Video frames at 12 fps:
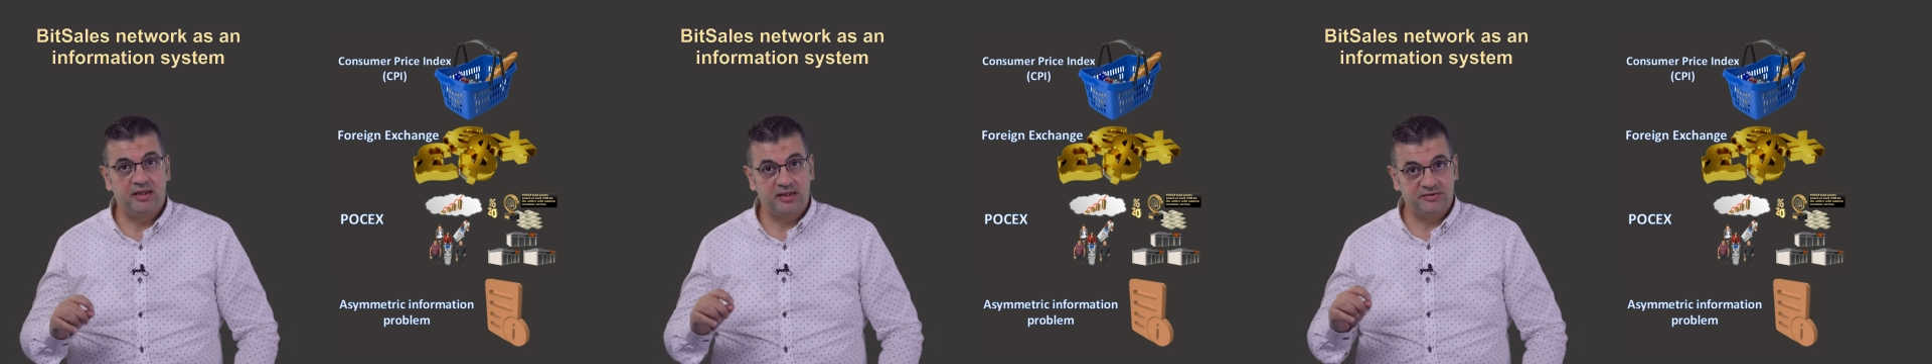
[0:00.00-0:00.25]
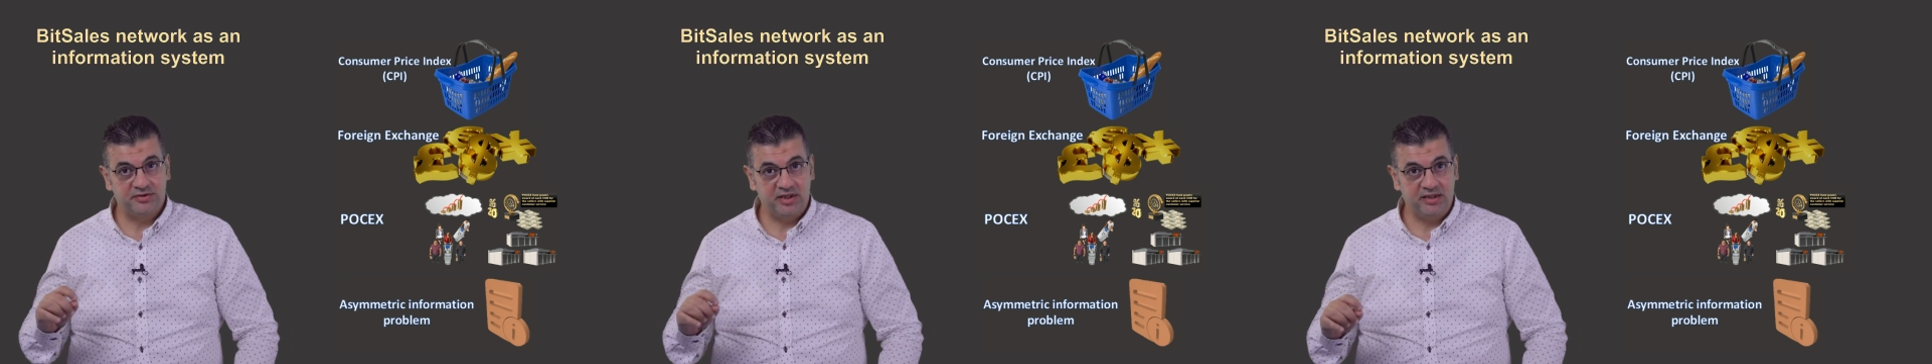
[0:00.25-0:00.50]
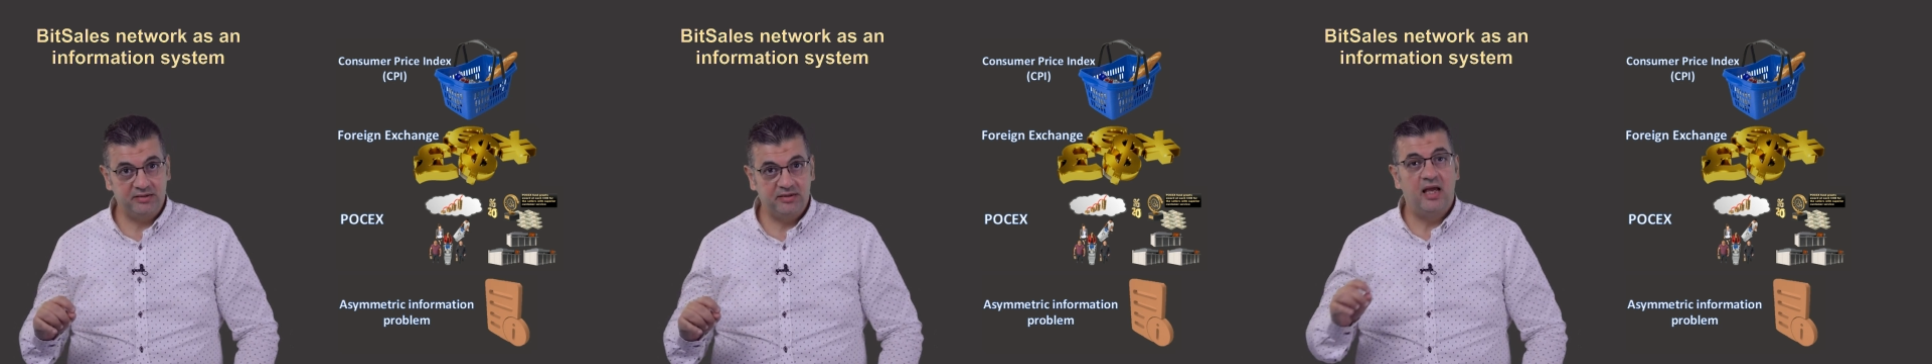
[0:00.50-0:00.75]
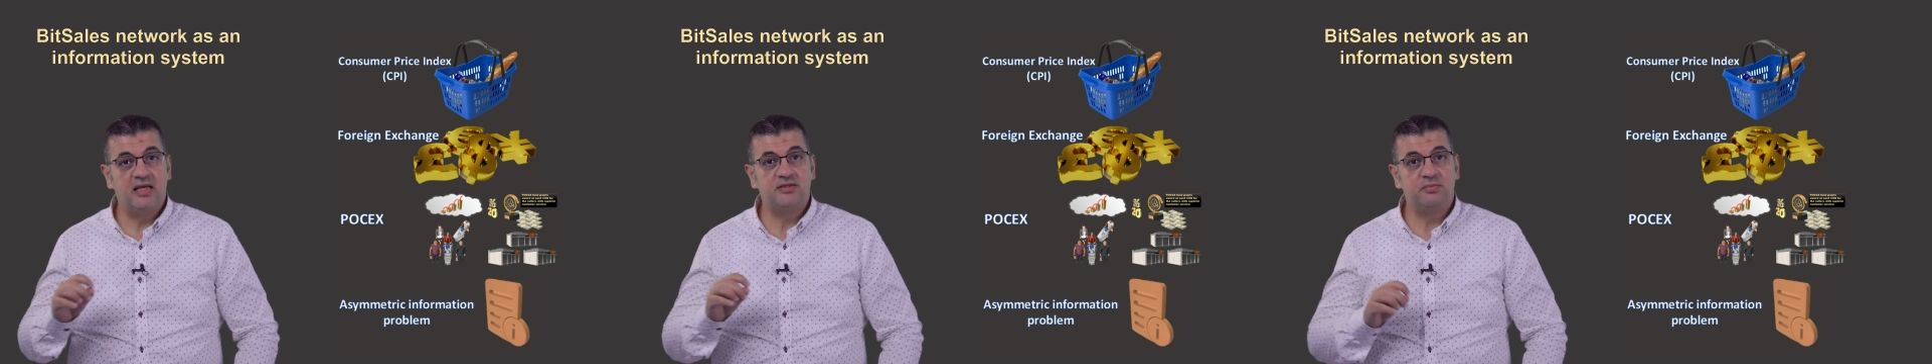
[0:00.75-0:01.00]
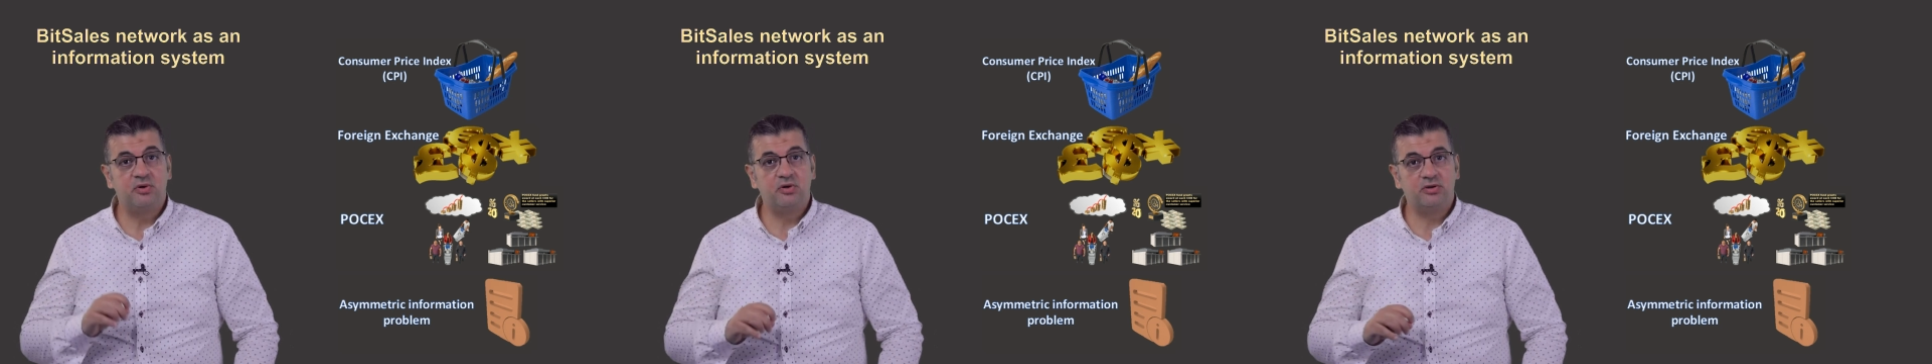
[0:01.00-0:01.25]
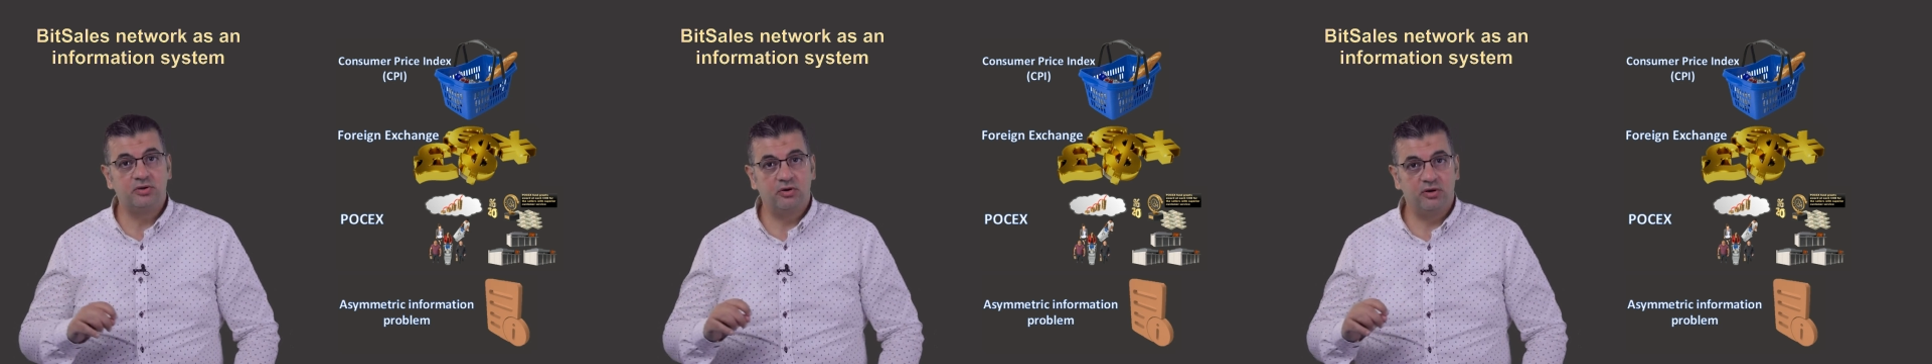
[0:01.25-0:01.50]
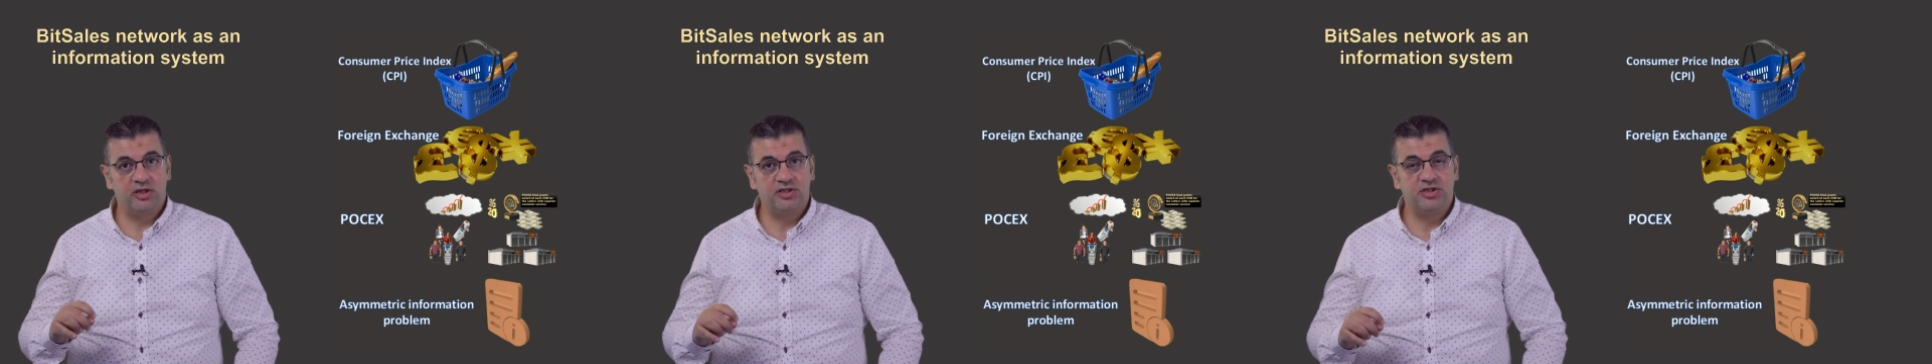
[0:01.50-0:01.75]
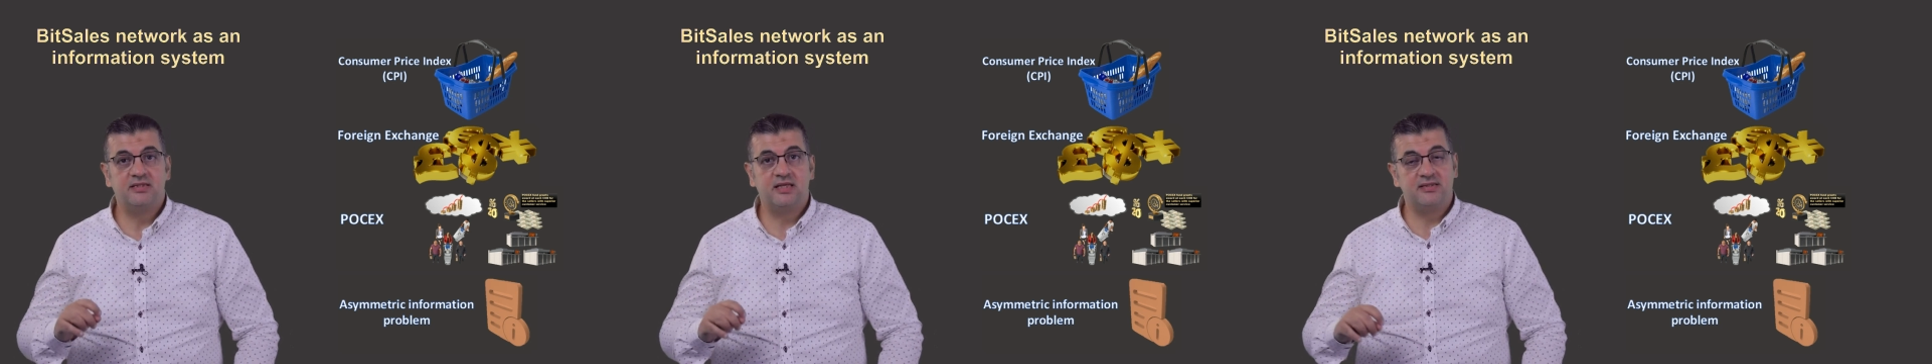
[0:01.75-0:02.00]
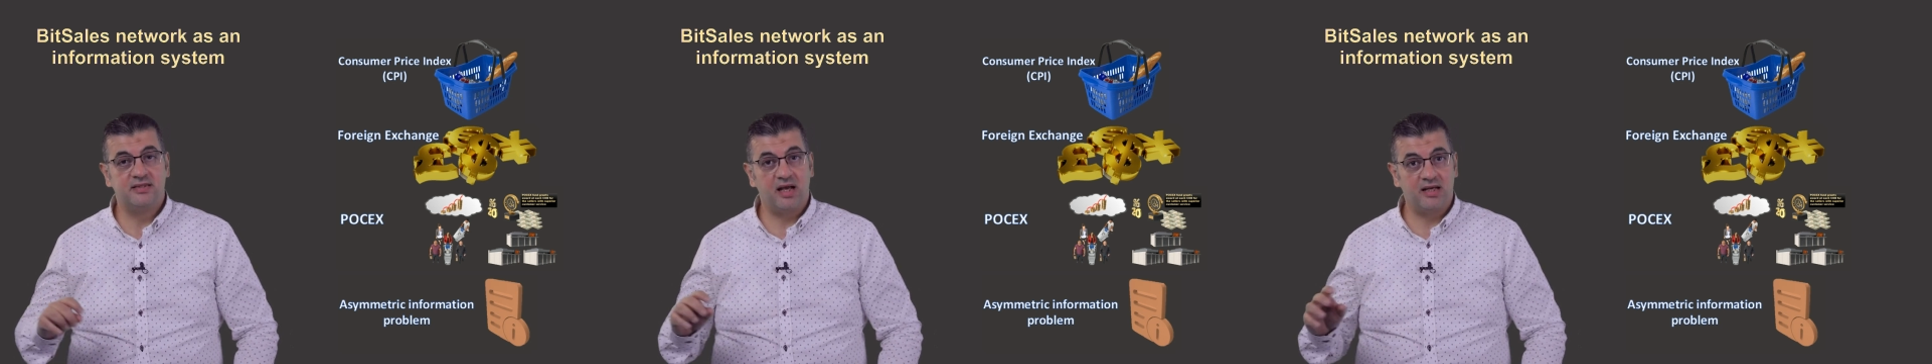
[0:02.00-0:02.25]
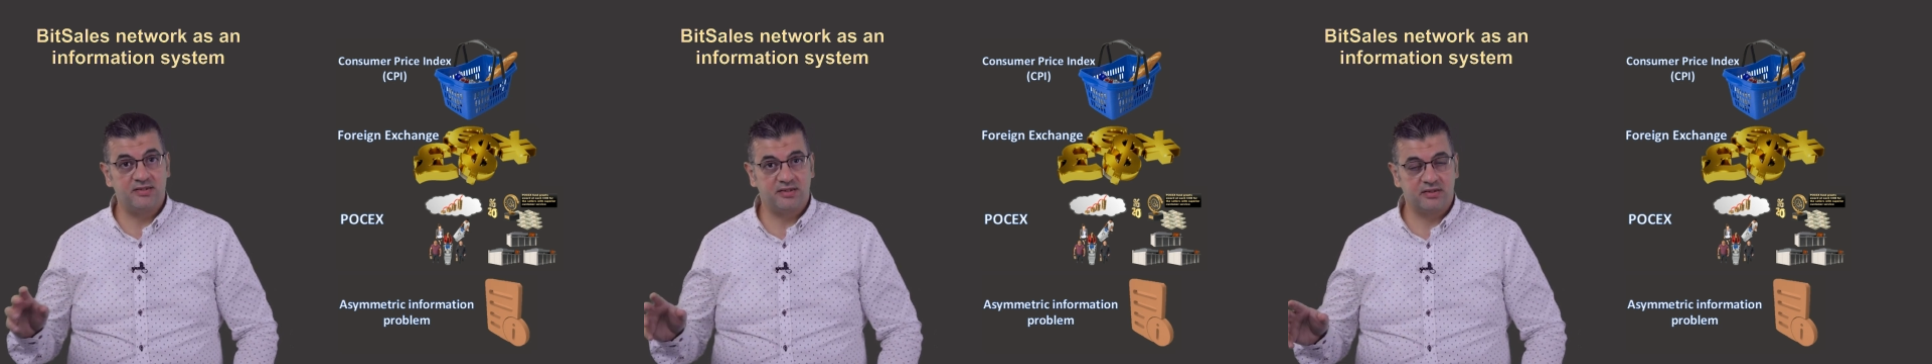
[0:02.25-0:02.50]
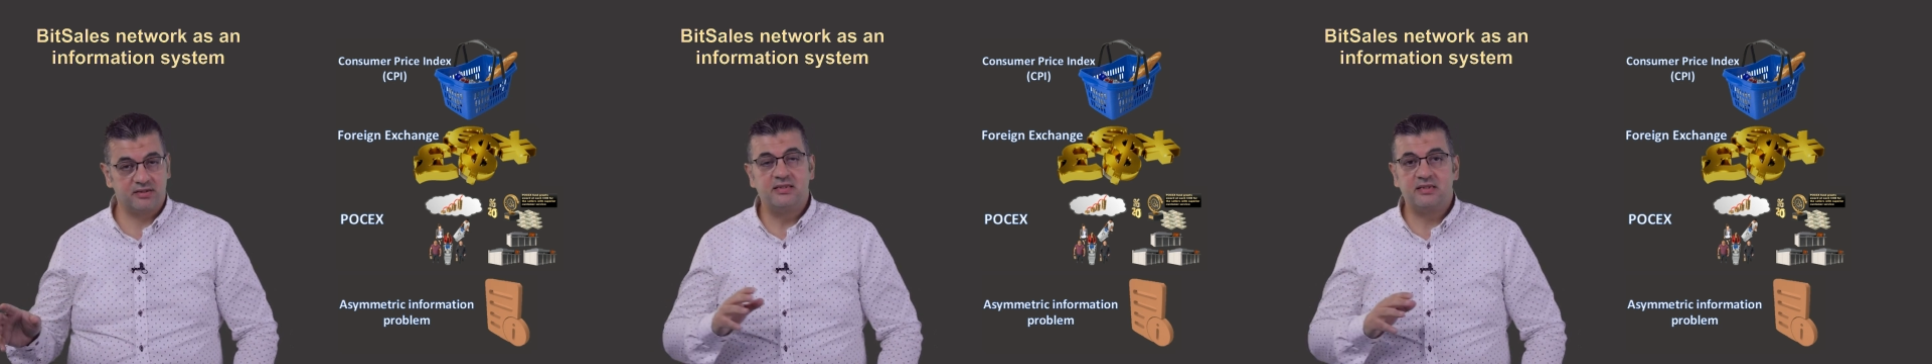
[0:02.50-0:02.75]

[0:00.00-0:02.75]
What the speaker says: in a trade has more knowledge than the others.